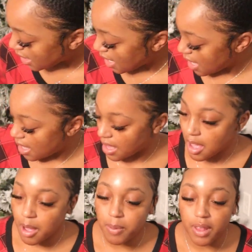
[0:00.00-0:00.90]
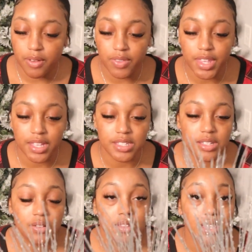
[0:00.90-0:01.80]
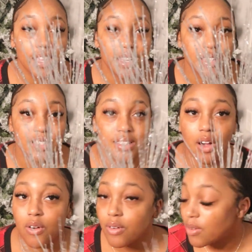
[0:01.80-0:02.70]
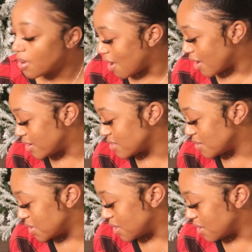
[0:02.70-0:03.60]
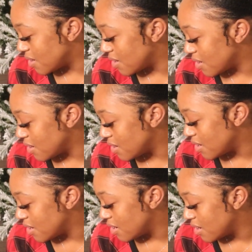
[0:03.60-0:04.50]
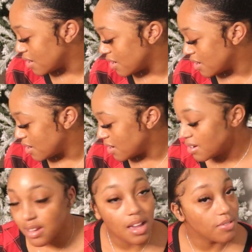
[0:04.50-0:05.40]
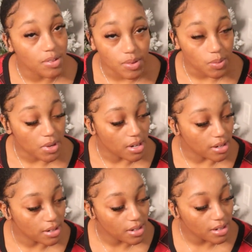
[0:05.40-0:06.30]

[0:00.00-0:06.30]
I got a couple of these little things. Oh God, there's gonna be glitter everywhere.